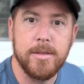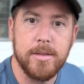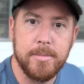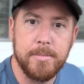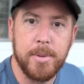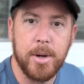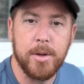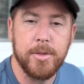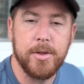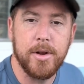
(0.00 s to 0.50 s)

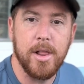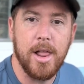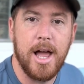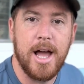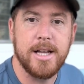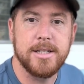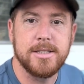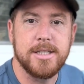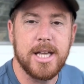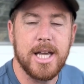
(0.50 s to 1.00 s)
Both their
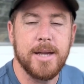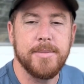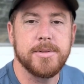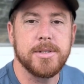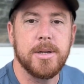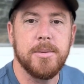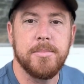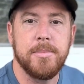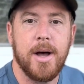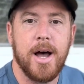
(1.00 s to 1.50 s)
last names
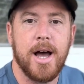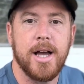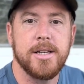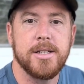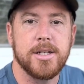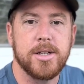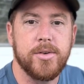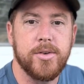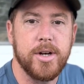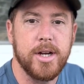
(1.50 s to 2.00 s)
combined
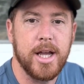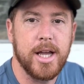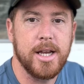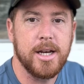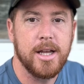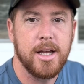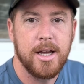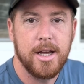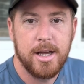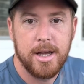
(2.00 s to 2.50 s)
to create
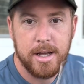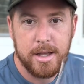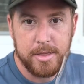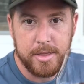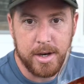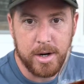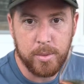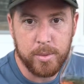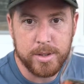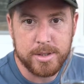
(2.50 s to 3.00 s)

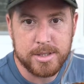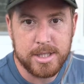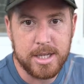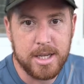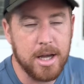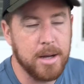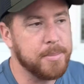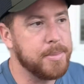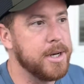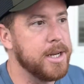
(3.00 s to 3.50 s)
their whiskey
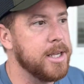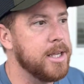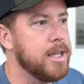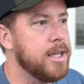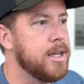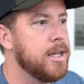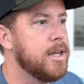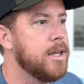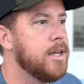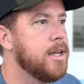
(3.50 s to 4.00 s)
company.
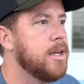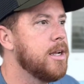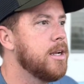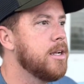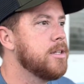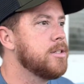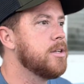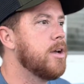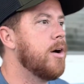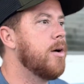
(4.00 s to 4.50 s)

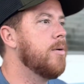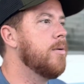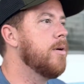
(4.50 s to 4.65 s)
So,